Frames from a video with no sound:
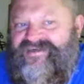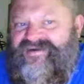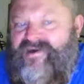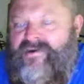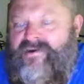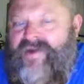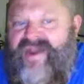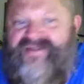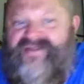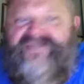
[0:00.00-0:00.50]
All
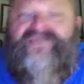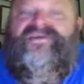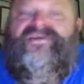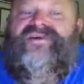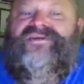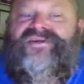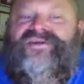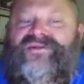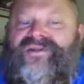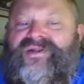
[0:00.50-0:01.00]
right, so
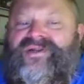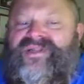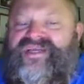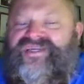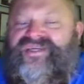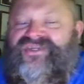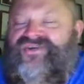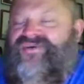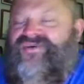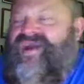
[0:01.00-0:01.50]
there's your little
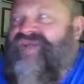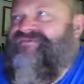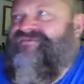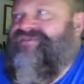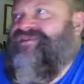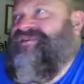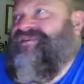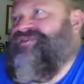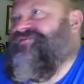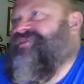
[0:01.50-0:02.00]
Easter egg for
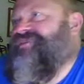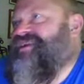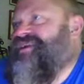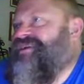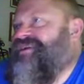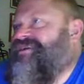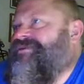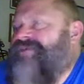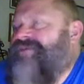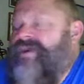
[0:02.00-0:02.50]
this video.